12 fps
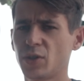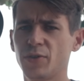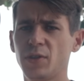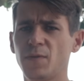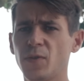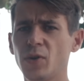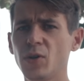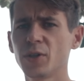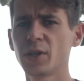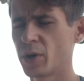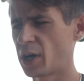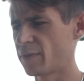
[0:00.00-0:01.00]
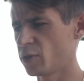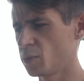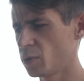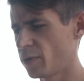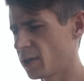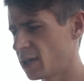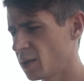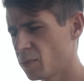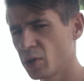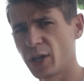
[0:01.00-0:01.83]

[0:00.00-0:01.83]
on default. Wherever you move the gimbal,